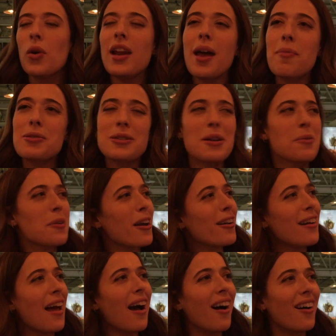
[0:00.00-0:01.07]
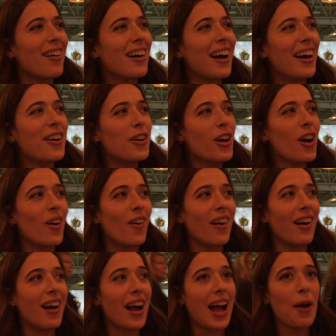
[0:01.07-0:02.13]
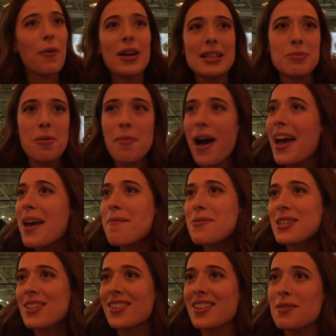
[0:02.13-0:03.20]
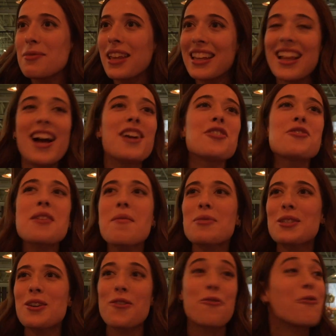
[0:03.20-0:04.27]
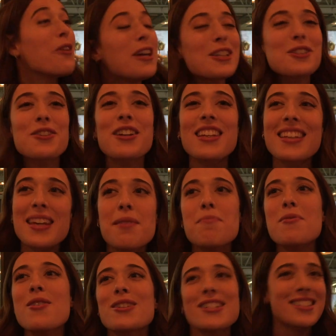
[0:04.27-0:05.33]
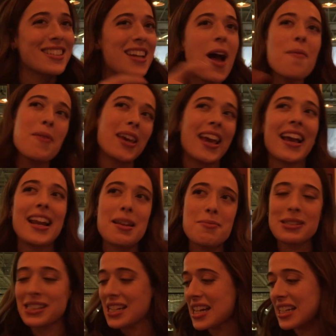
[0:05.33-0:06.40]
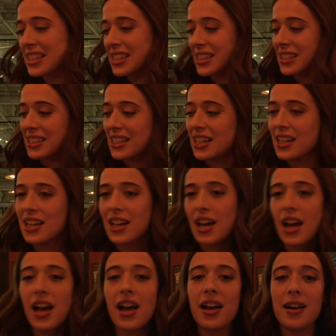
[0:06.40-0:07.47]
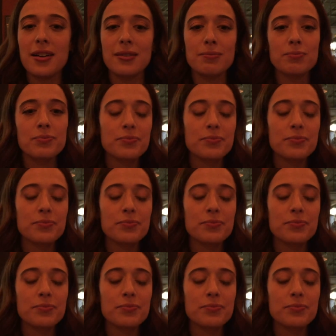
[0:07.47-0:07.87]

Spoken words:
What episode are we on now? I don't know. I want it to be my episode. I mean, like, the 100th episode featuring Kim Burgess not making any mistakes. I